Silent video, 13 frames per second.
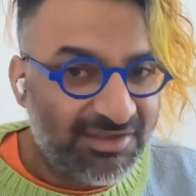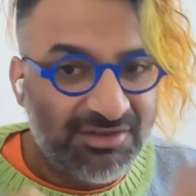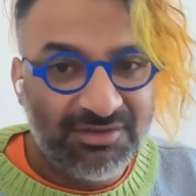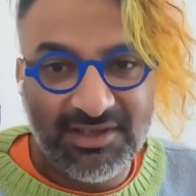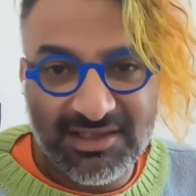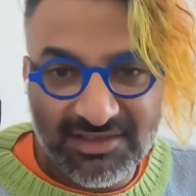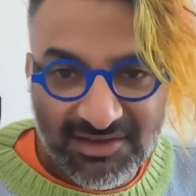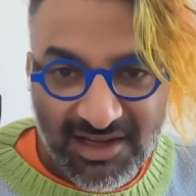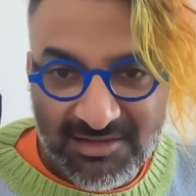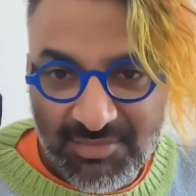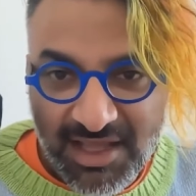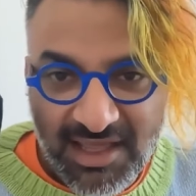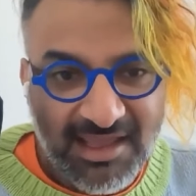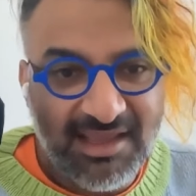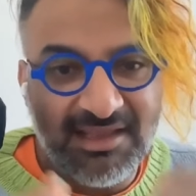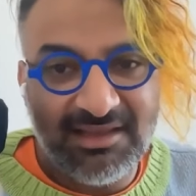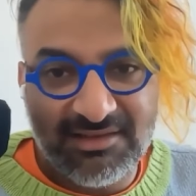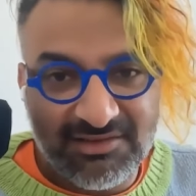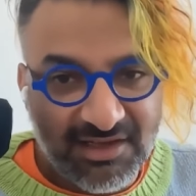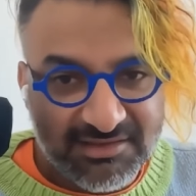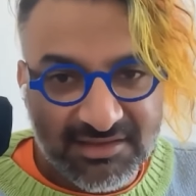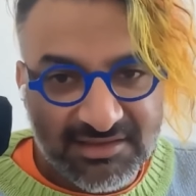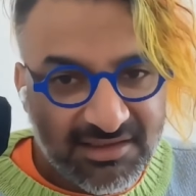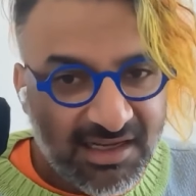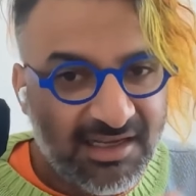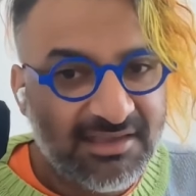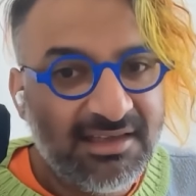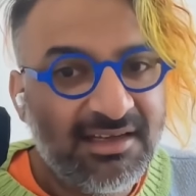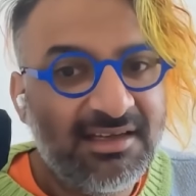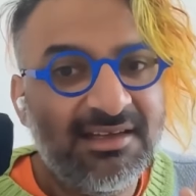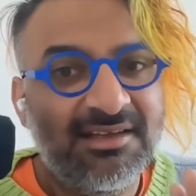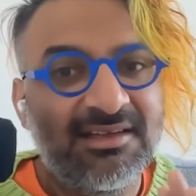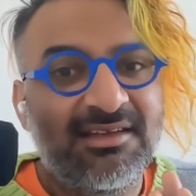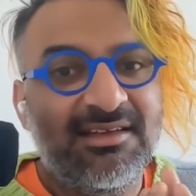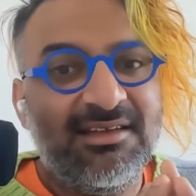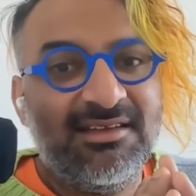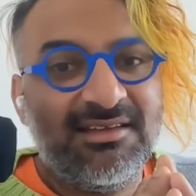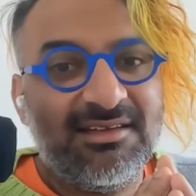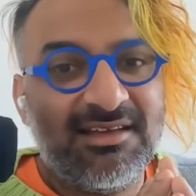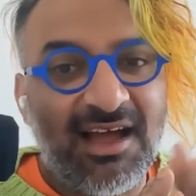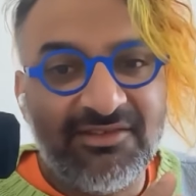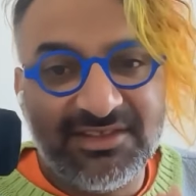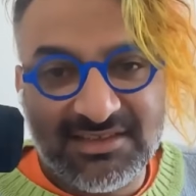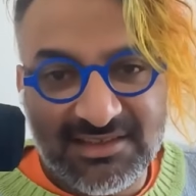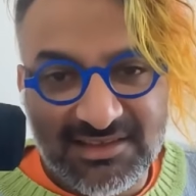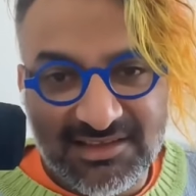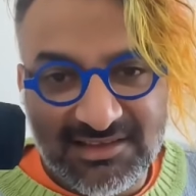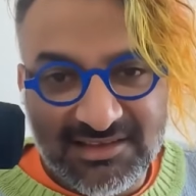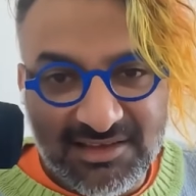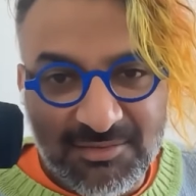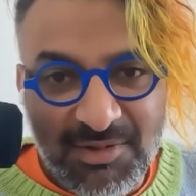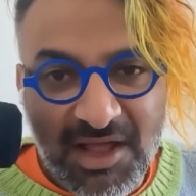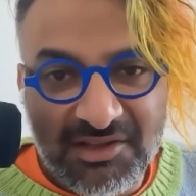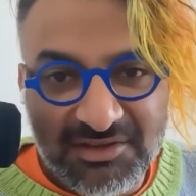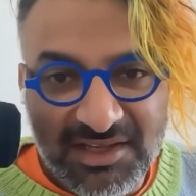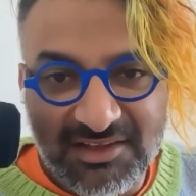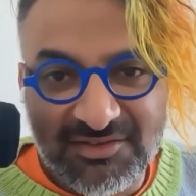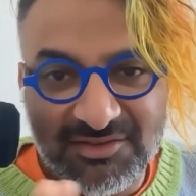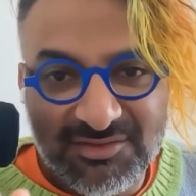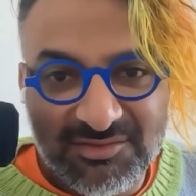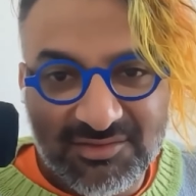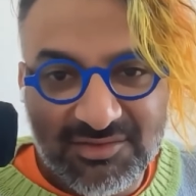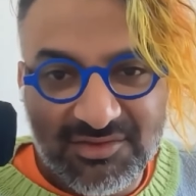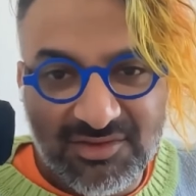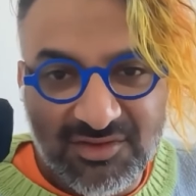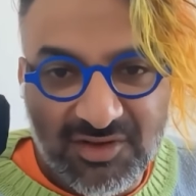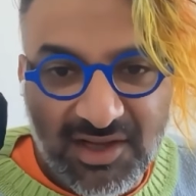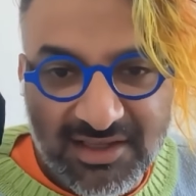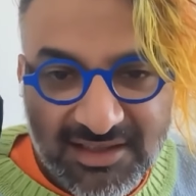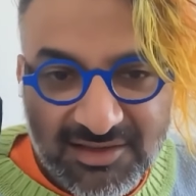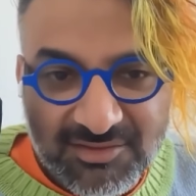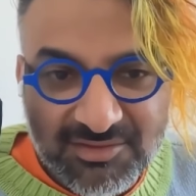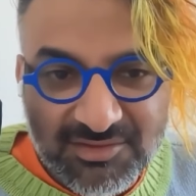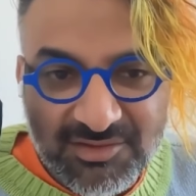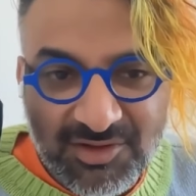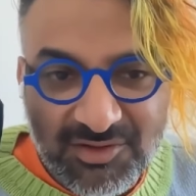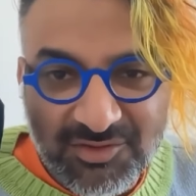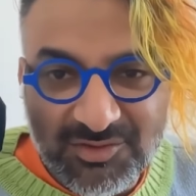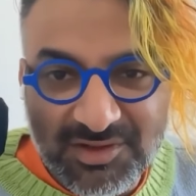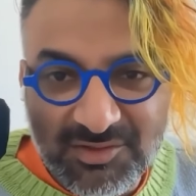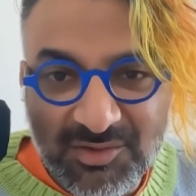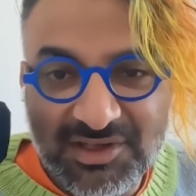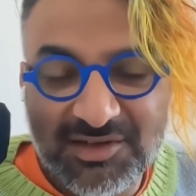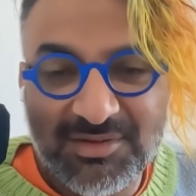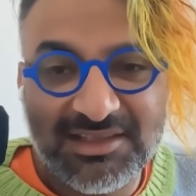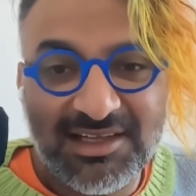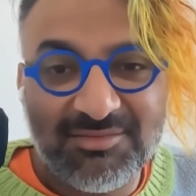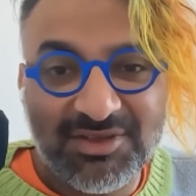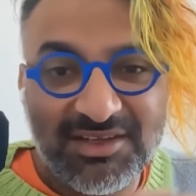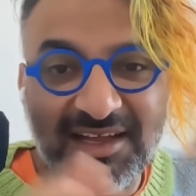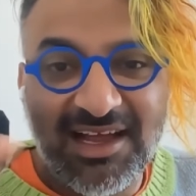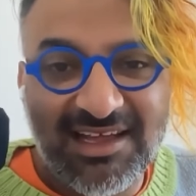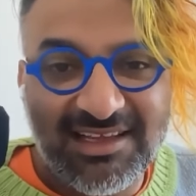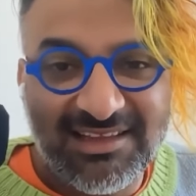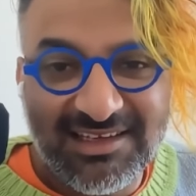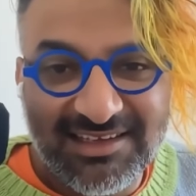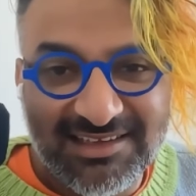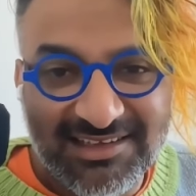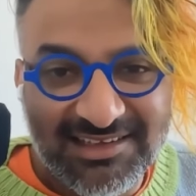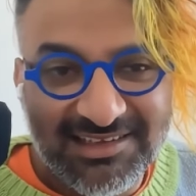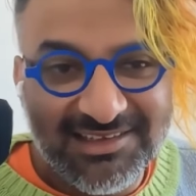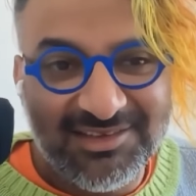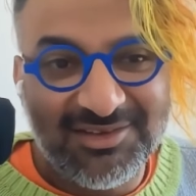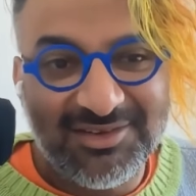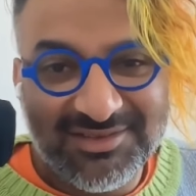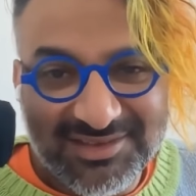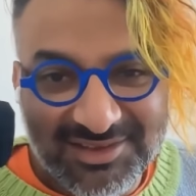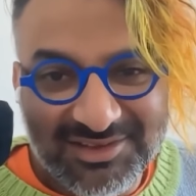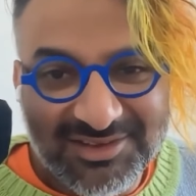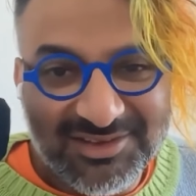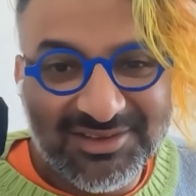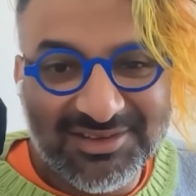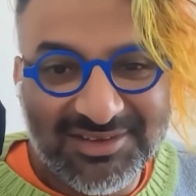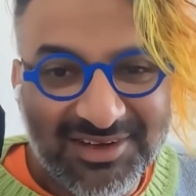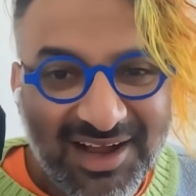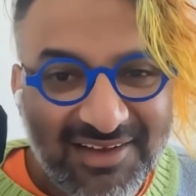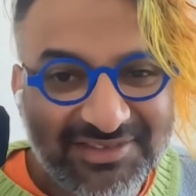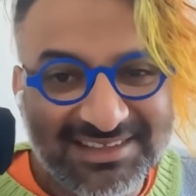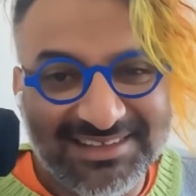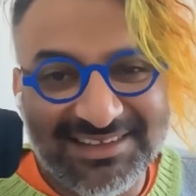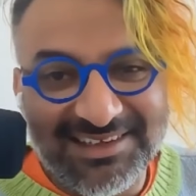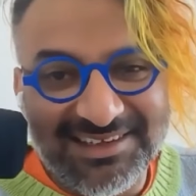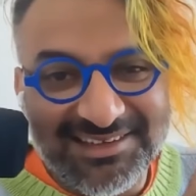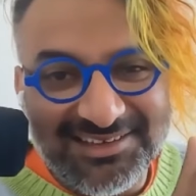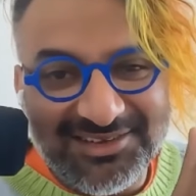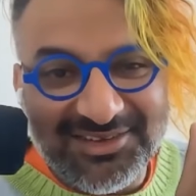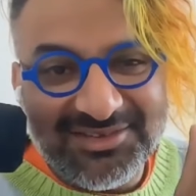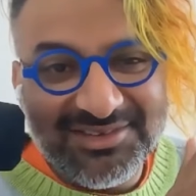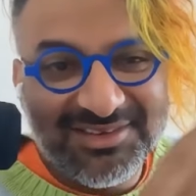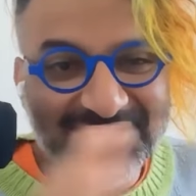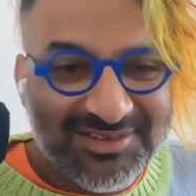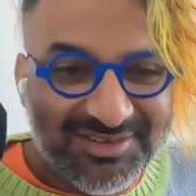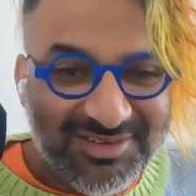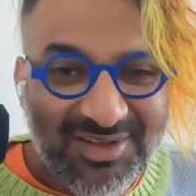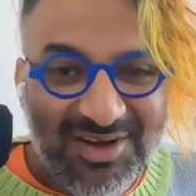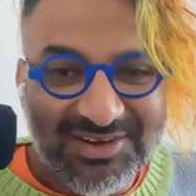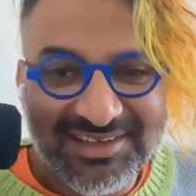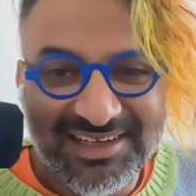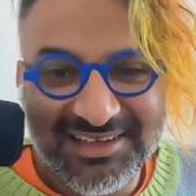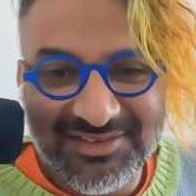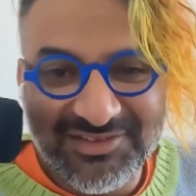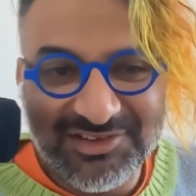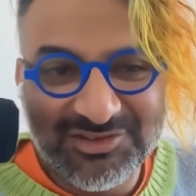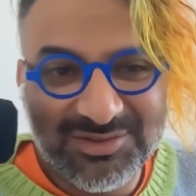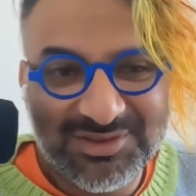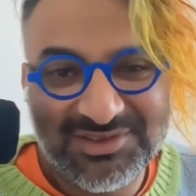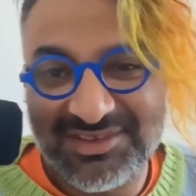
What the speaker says: you, they could not pay, Obviously, in the Apollo case, I think no one's really worried about that. But I think in the, they're obviously, there's a long tail of issuers,